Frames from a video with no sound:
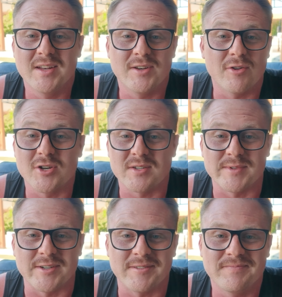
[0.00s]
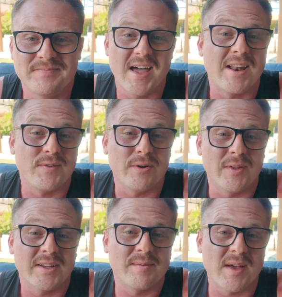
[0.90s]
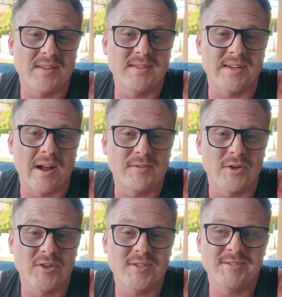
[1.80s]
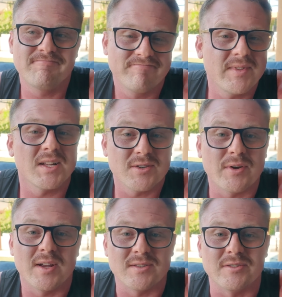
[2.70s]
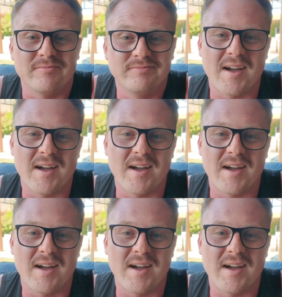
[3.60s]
No judgment here. And if you don't like the methods that I've chose, that's okay too.